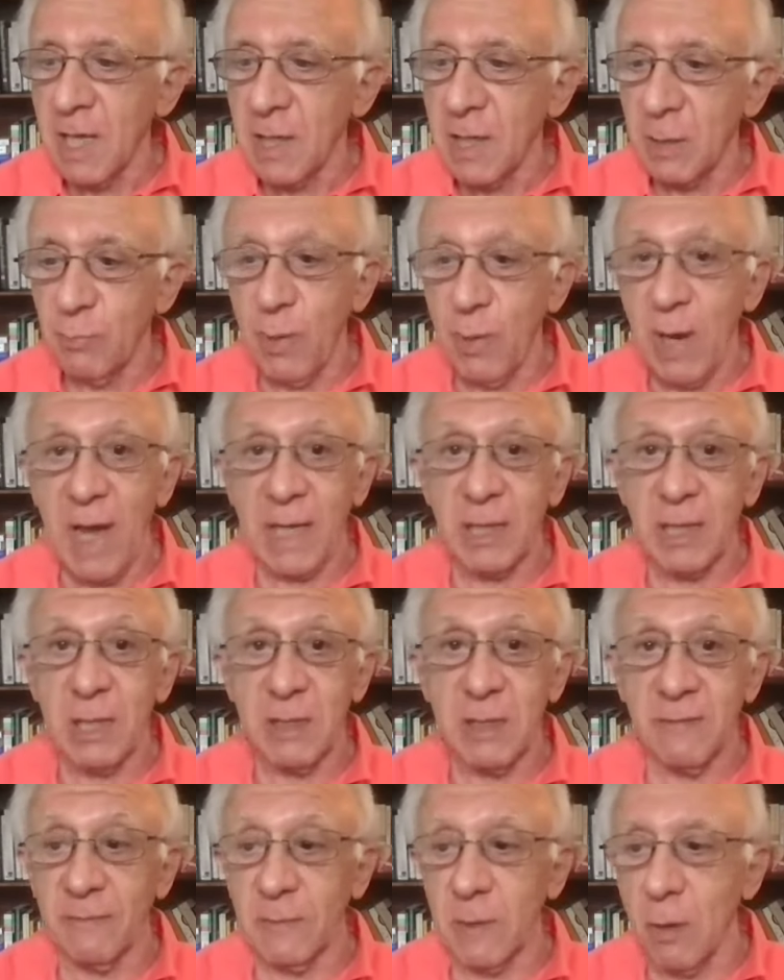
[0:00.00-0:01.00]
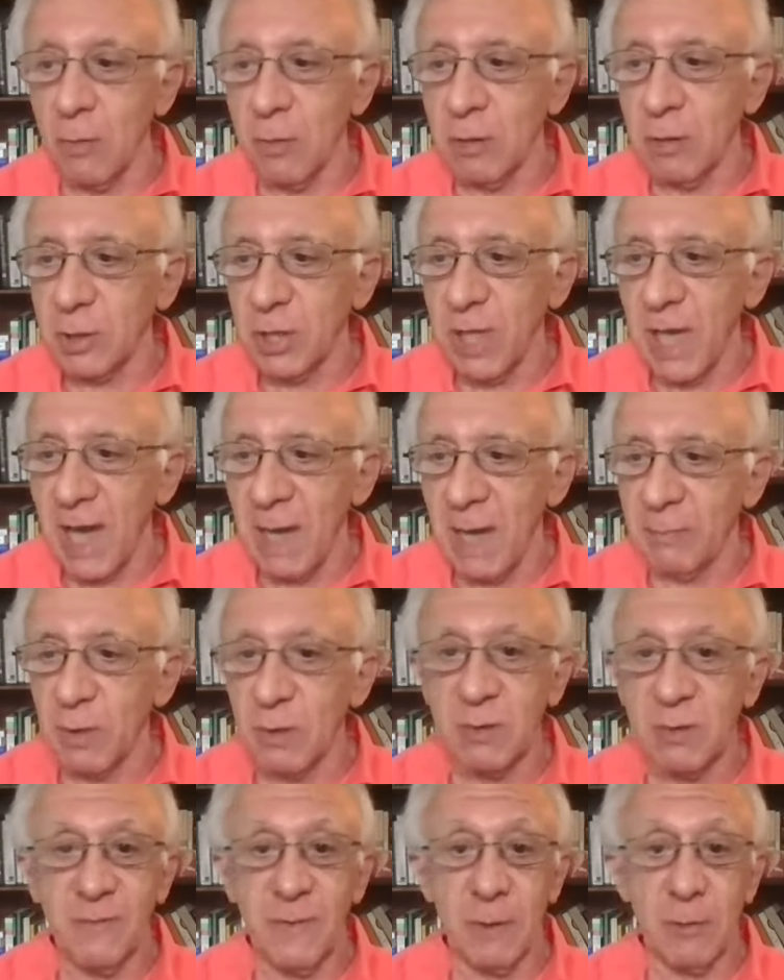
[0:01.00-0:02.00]
The practice of local
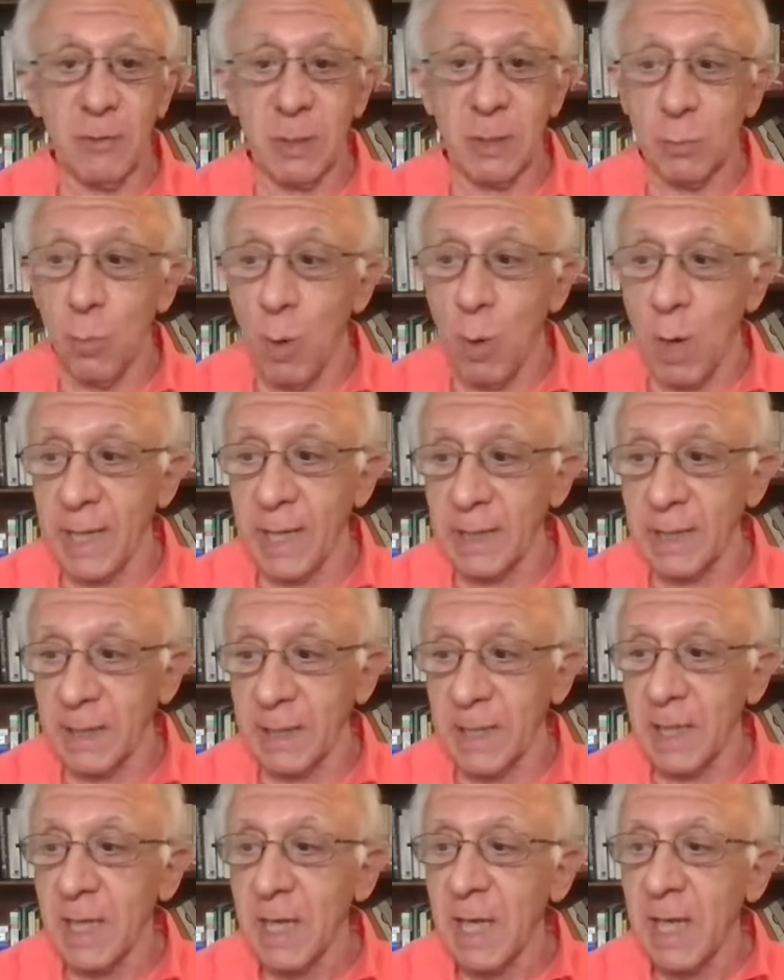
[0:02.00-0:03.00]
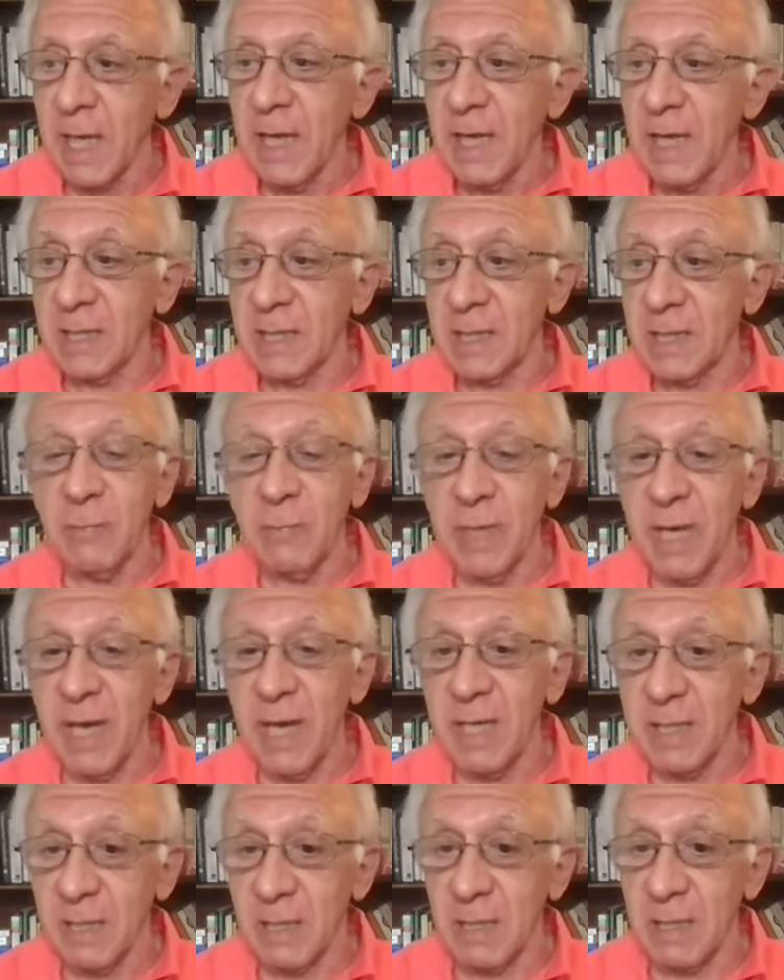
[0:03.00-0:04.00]
chapters varies widely. In some
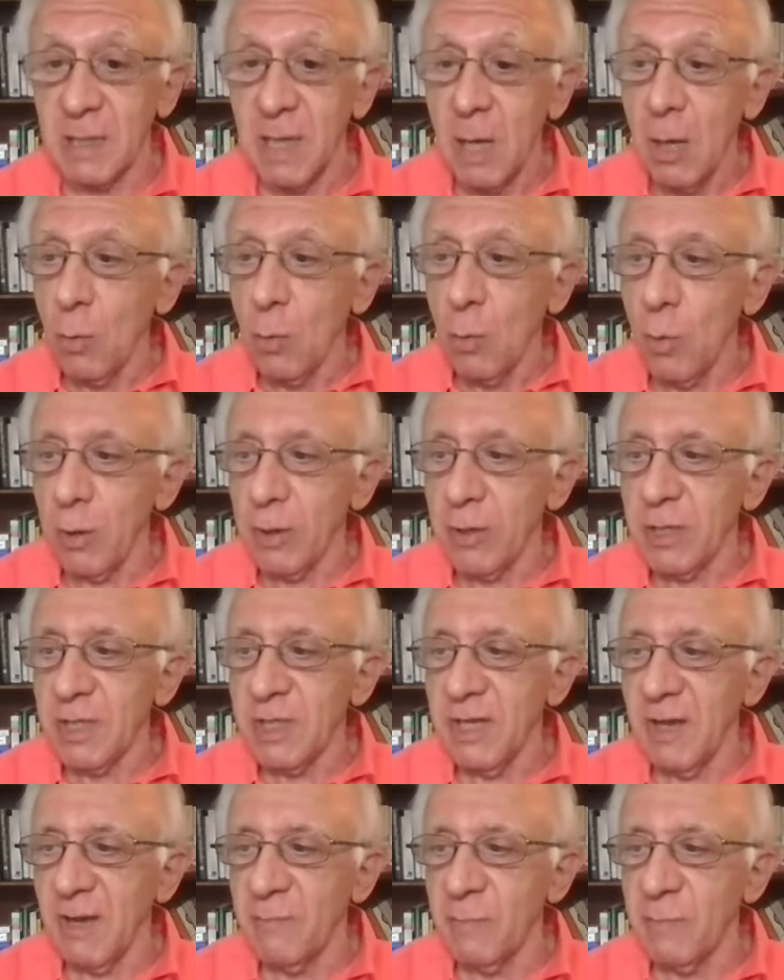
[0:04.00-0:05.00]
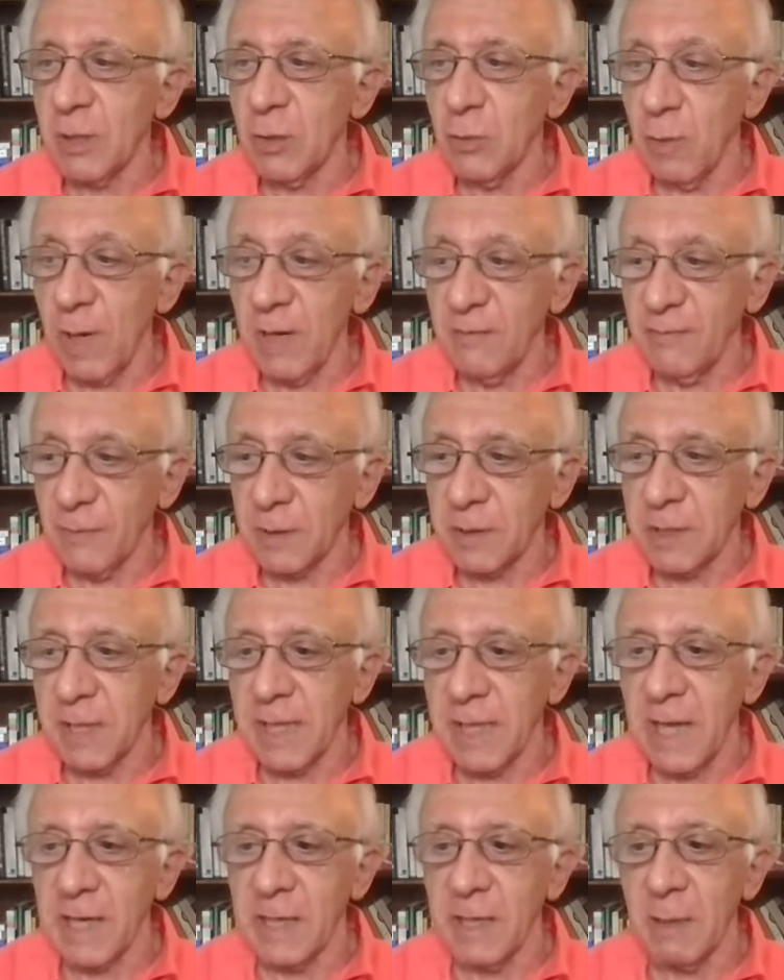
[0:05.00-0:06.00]
cases, workers have been grateful to
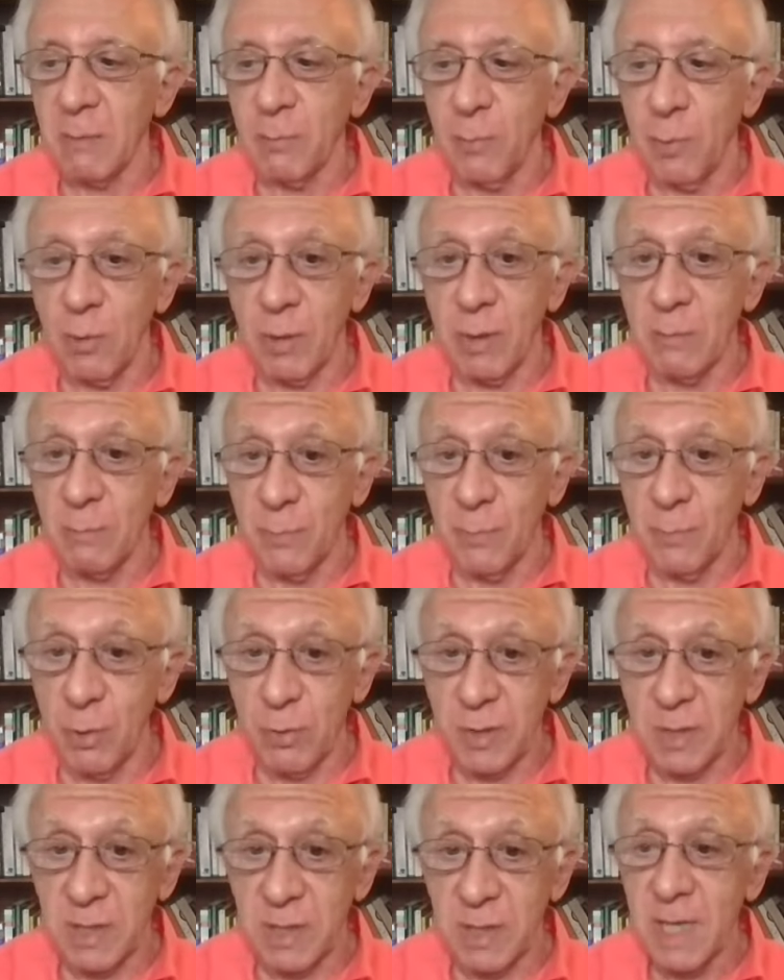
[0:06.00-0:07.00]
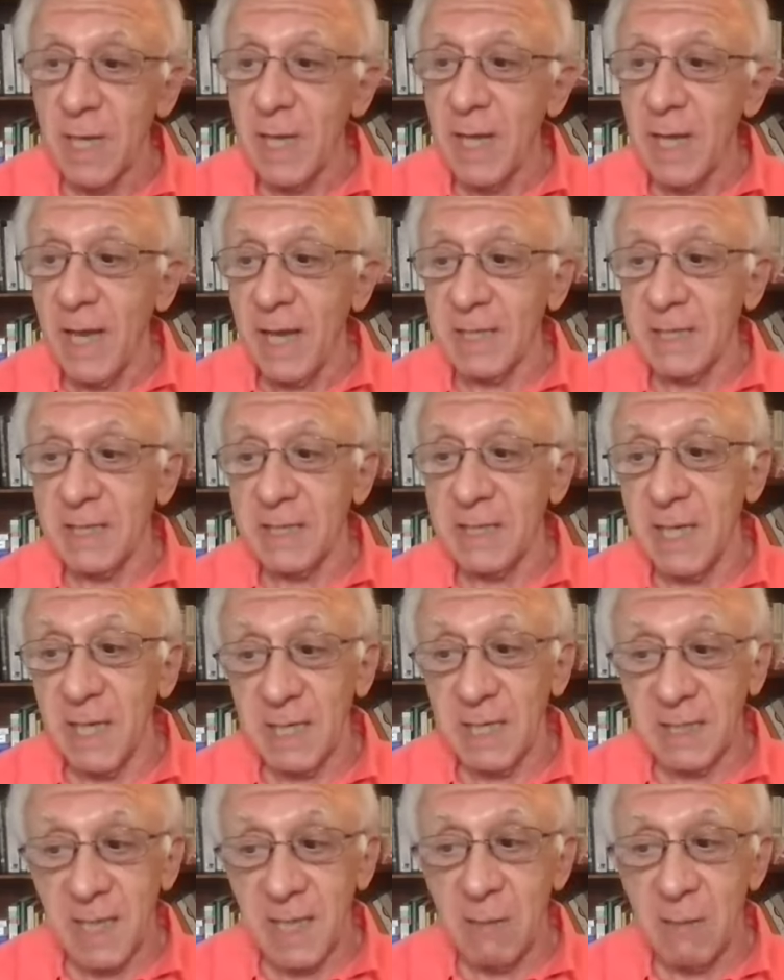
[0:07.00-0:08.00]
get an important boost as
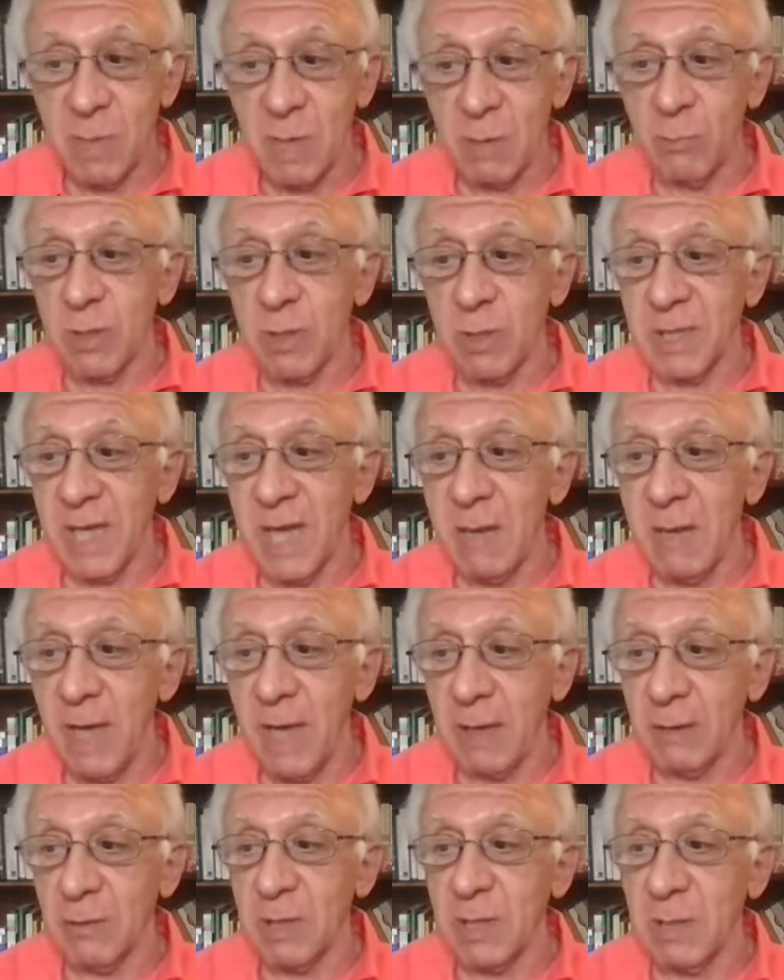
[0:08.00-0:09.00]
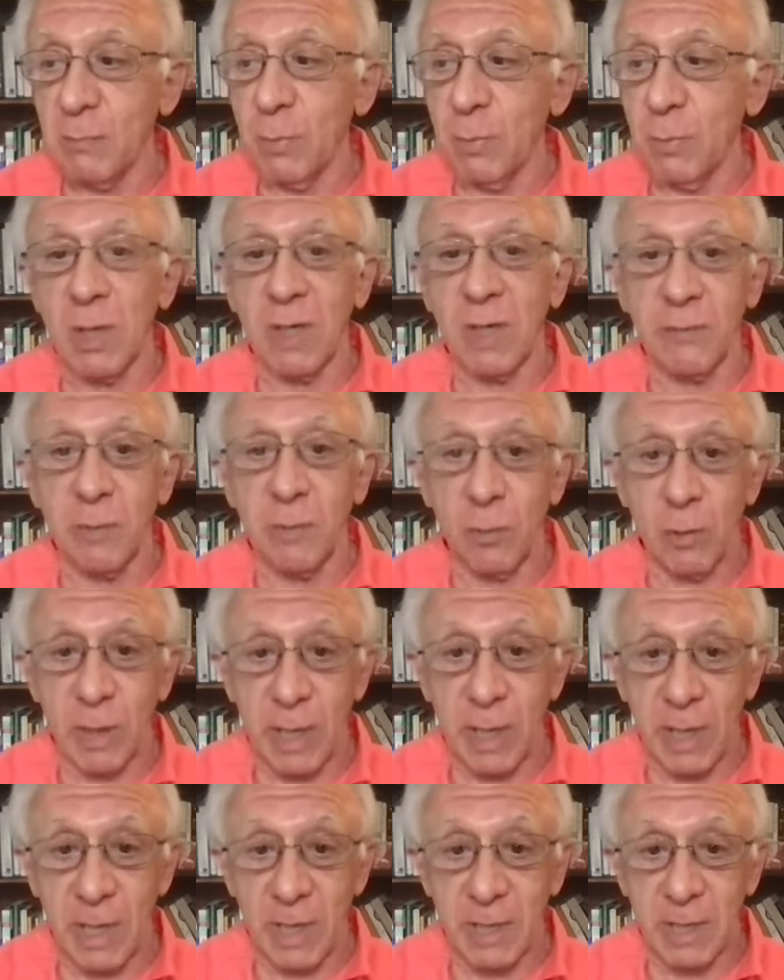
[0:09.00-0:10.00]
DSA members came out in support of an
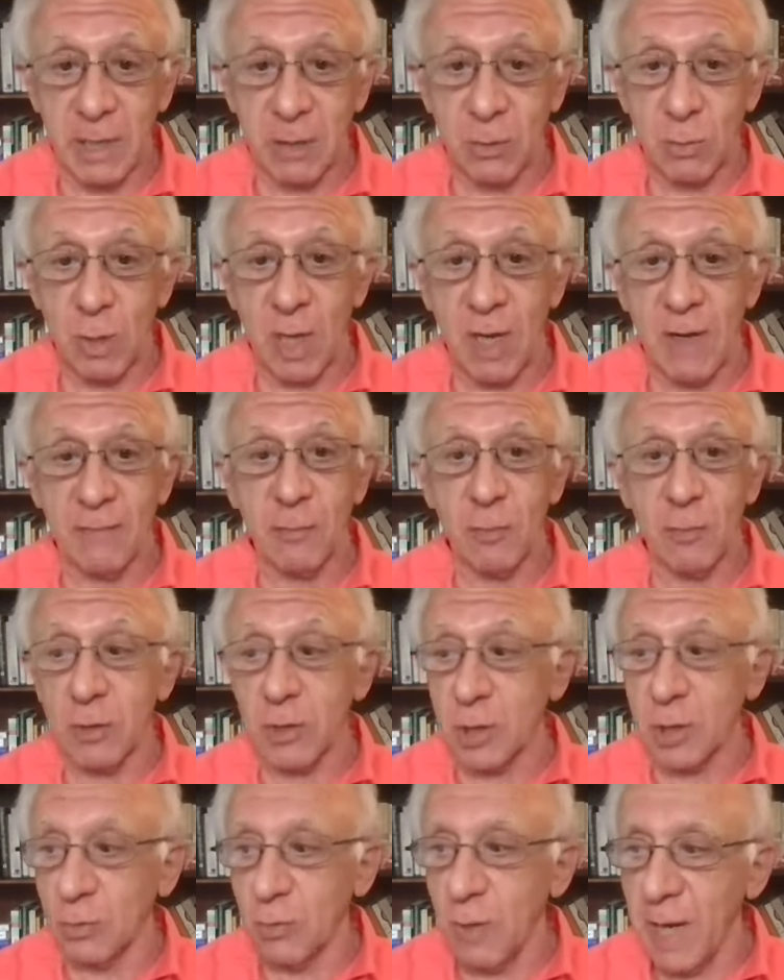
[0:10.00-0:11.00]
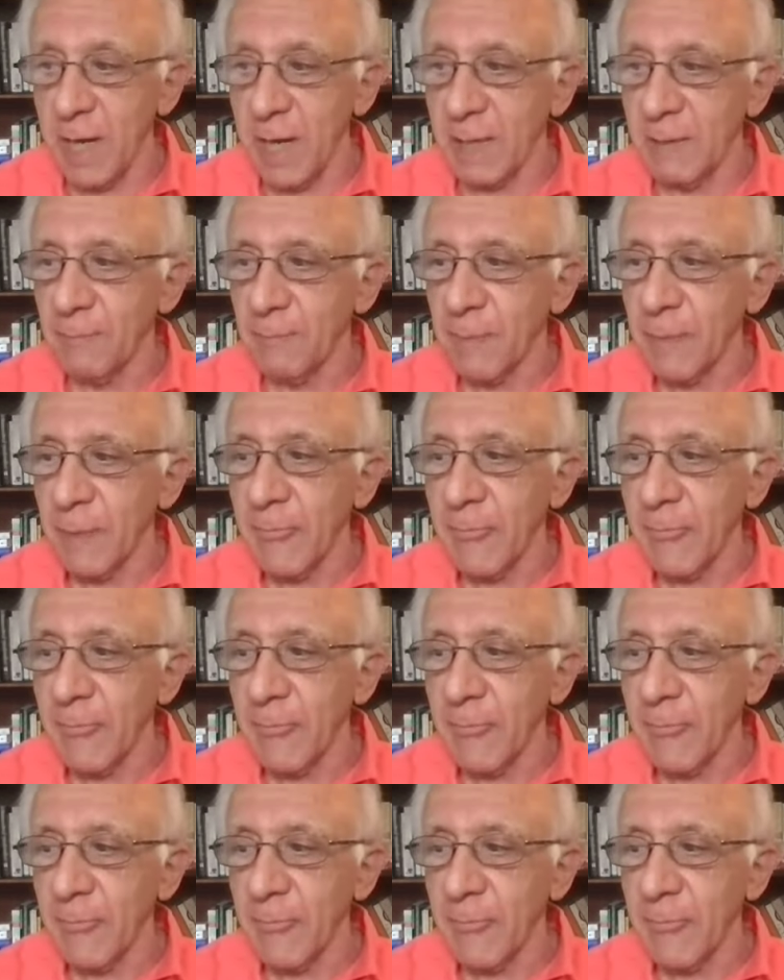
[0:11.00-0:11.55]
organizing drive or strike.